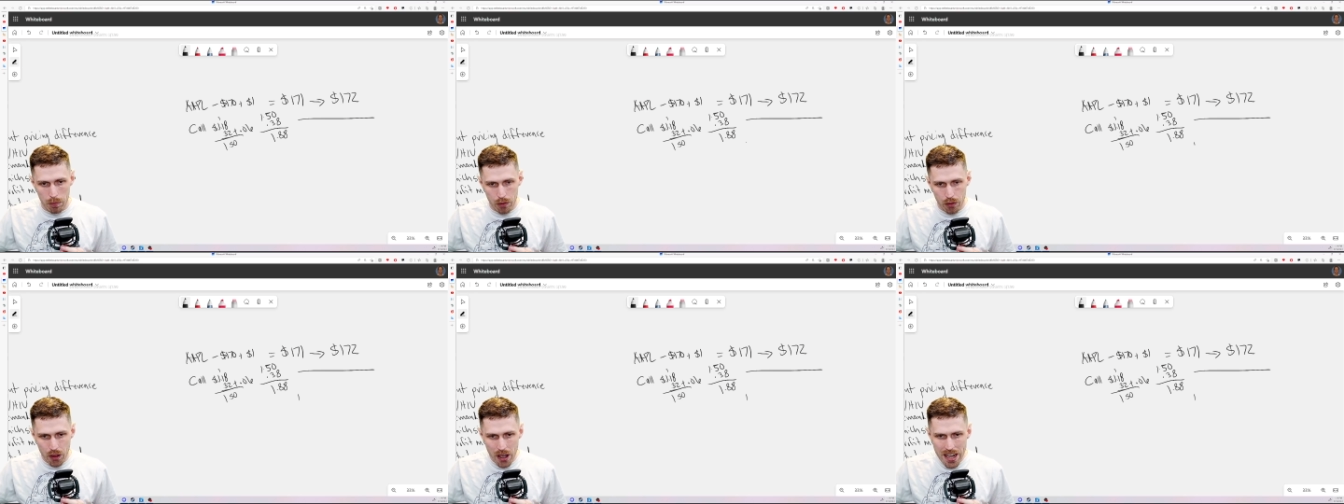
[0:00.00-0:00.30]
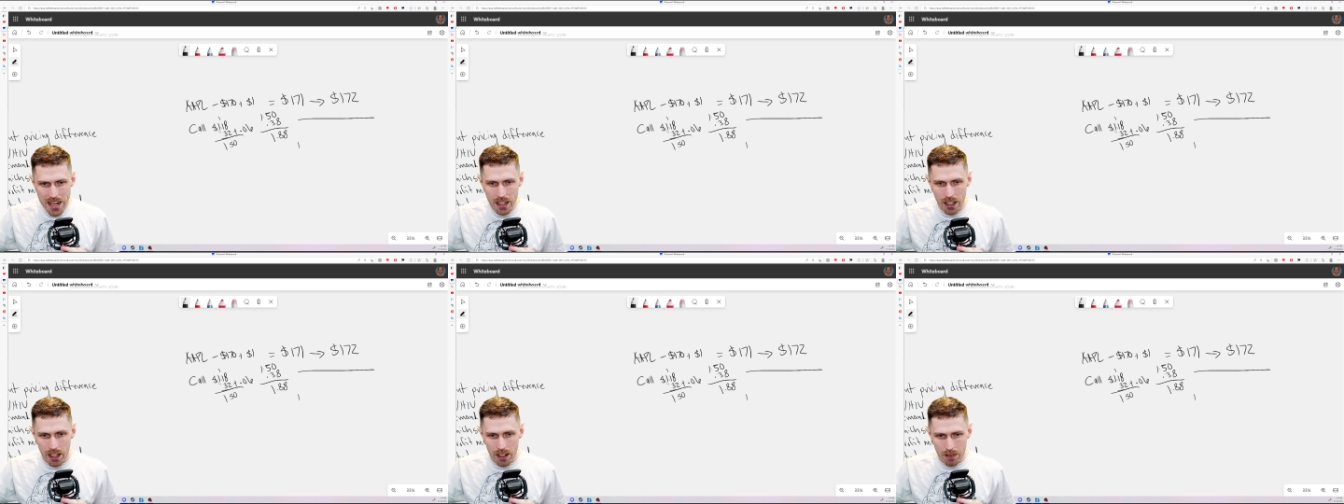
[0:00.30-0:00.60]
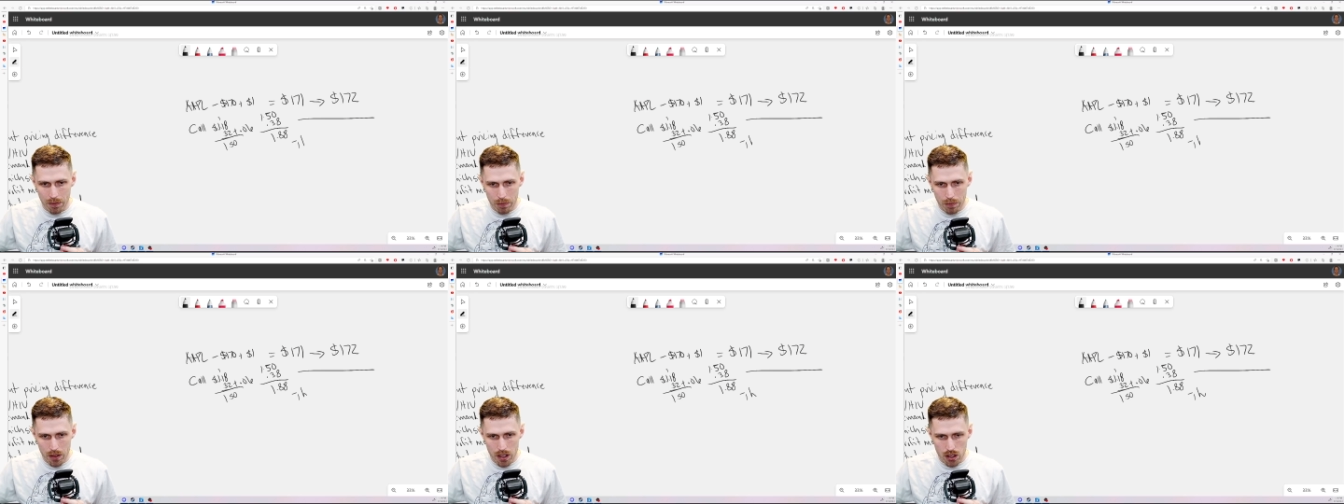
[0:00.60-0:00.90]

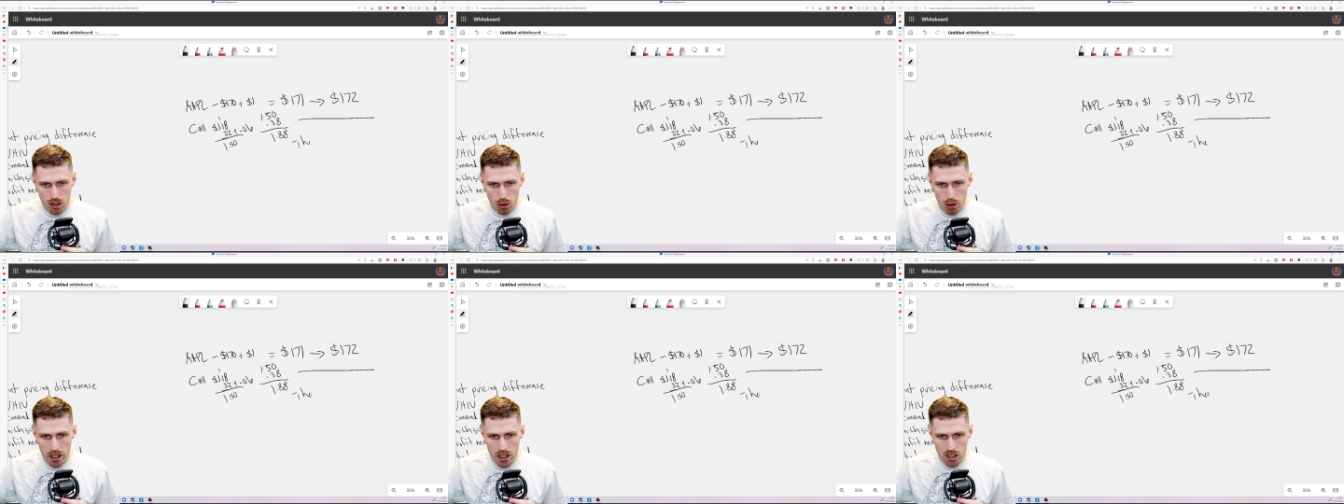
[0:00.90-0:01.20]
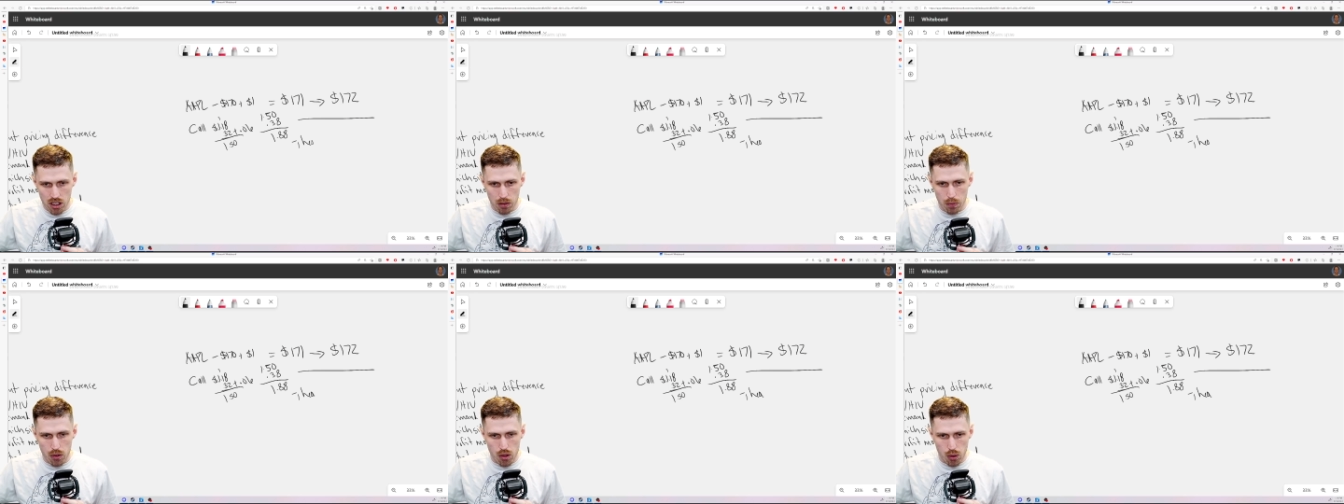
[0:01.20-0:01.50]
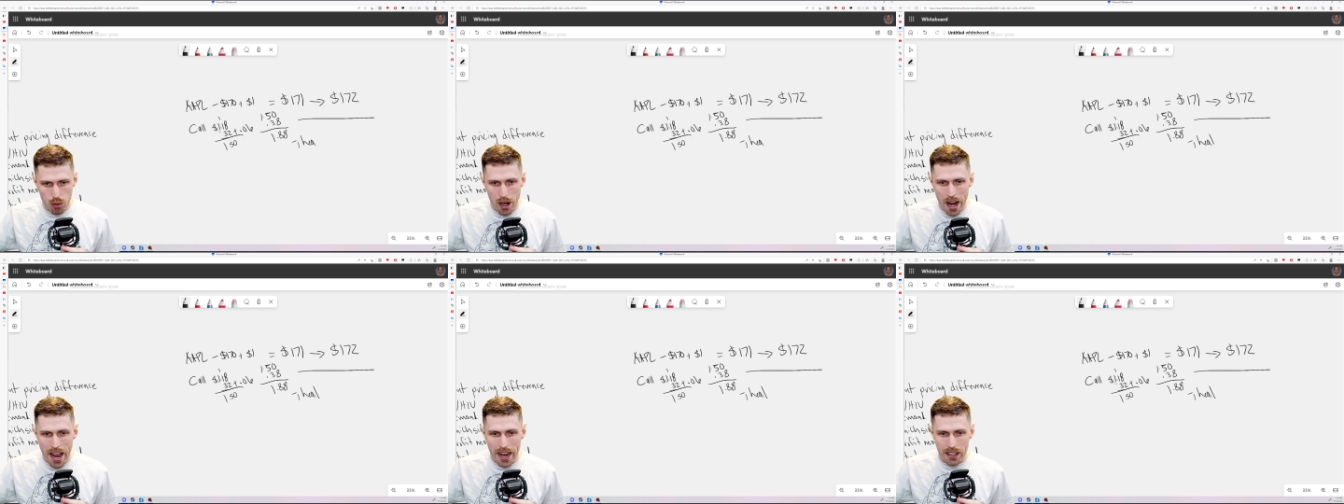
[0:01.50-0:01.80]
Theta is going to
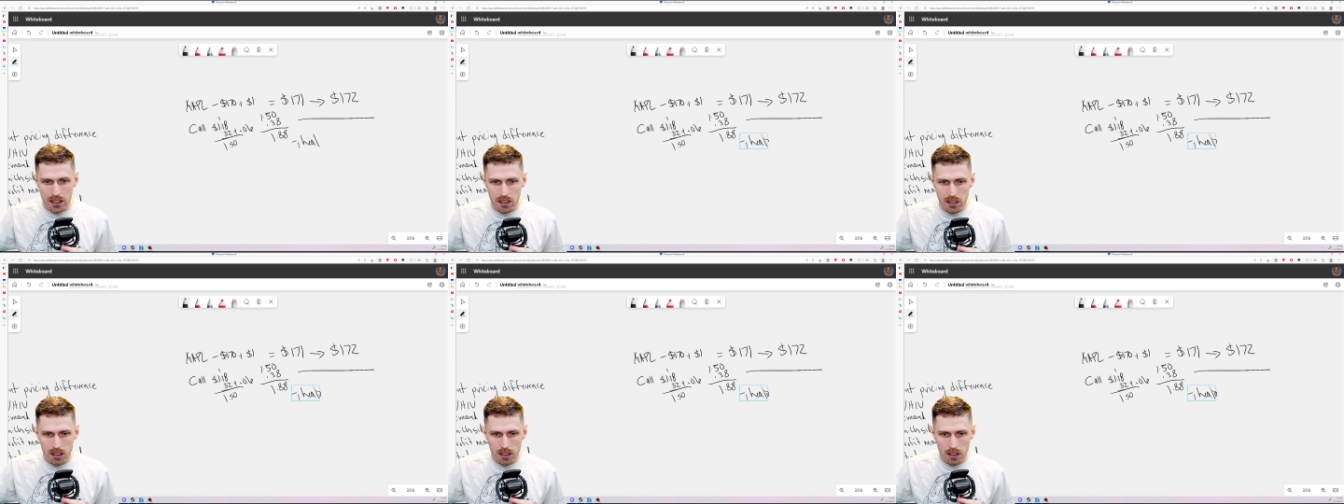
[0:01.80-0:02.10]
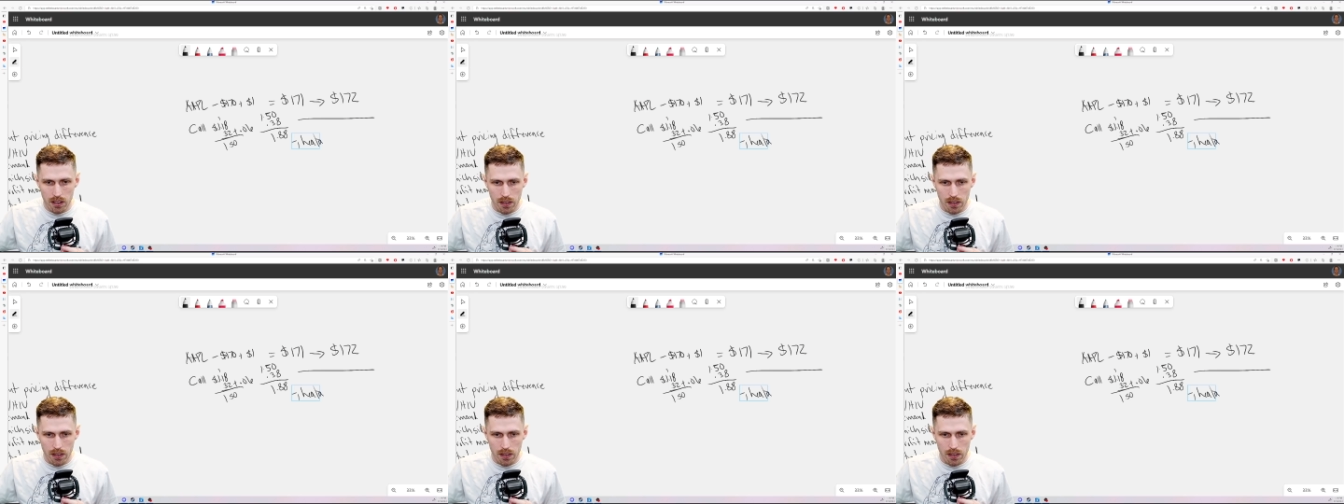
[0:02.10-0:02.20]
subtract